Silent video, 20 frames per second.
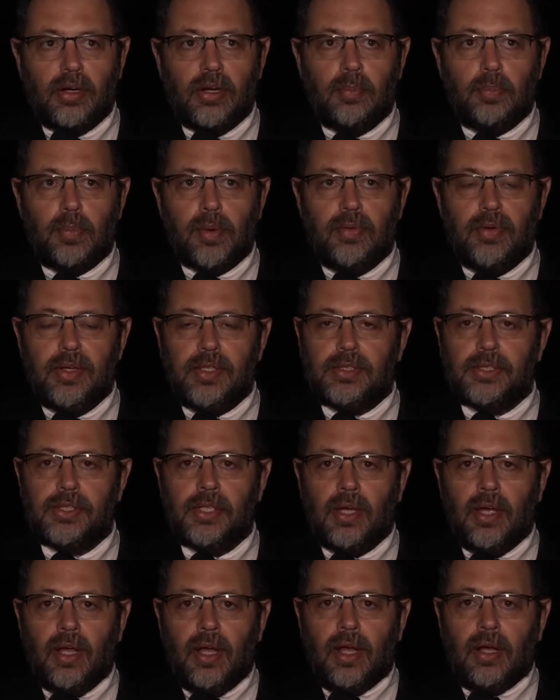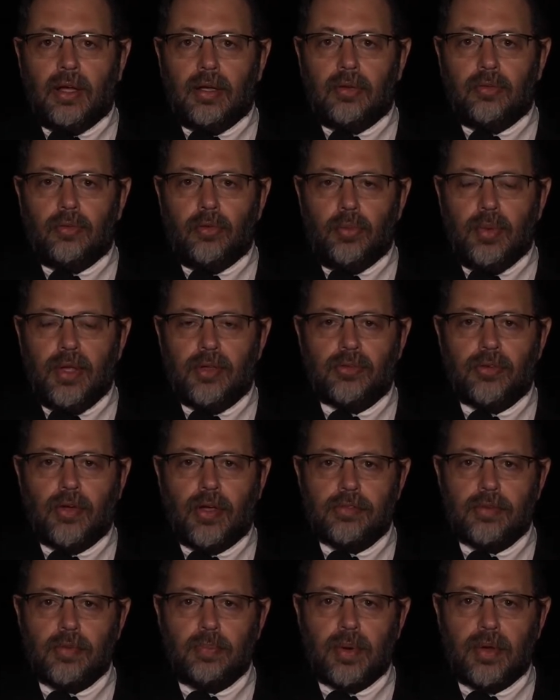and a privilege for me as
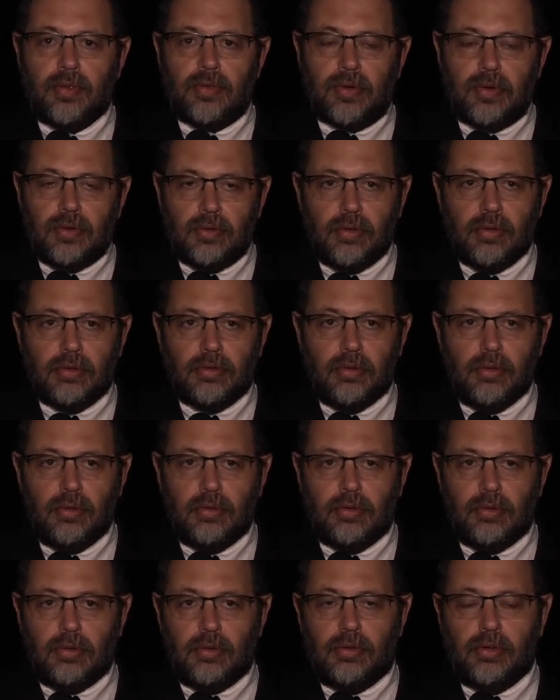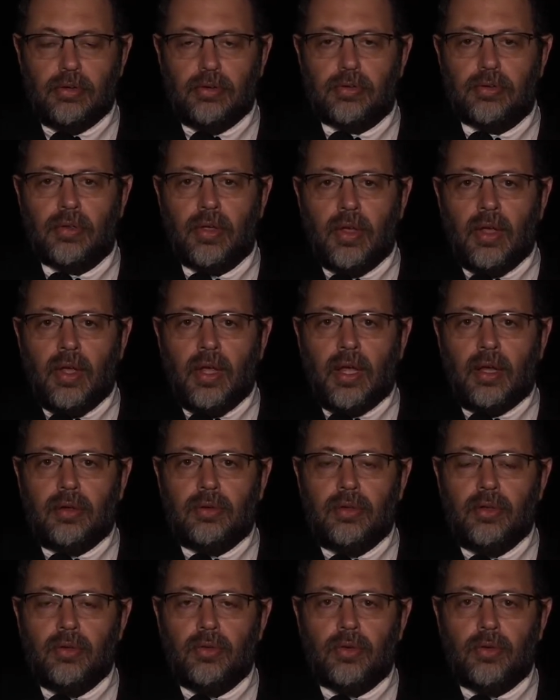PHASA President to introduce our
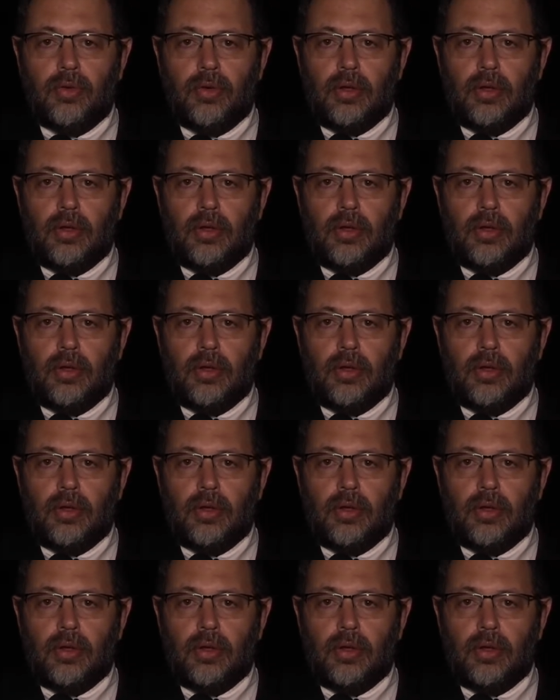new